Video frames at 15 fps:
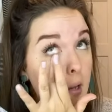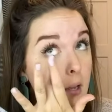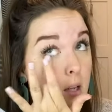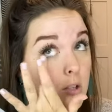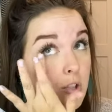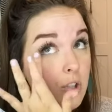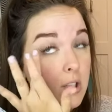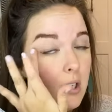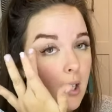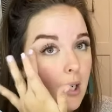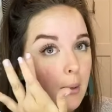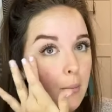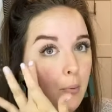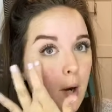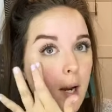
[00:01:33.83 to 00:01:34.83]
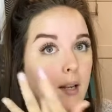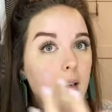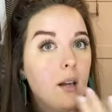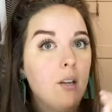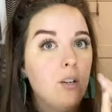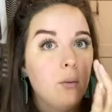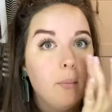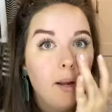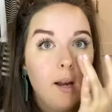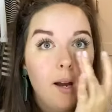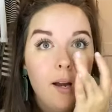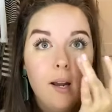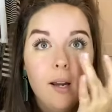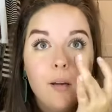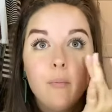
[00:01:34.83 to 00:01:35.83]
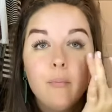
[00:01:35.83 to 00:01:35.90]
just to kind of brighten under my eye.